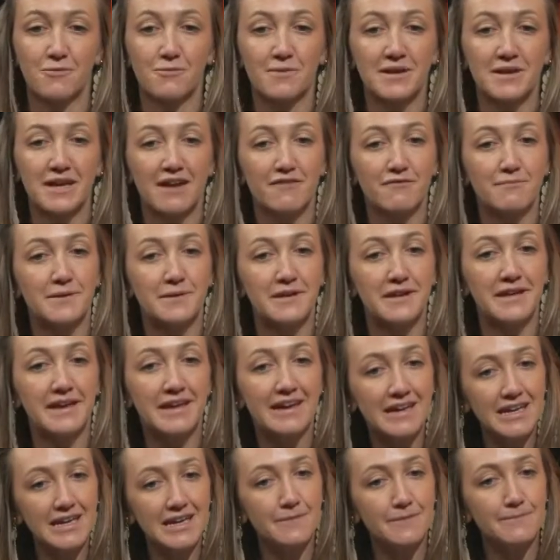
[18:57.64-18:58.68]
and we have been
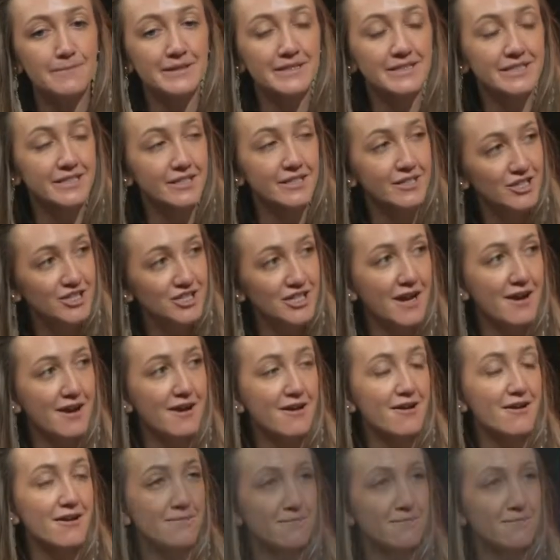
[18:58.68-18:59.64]
able to share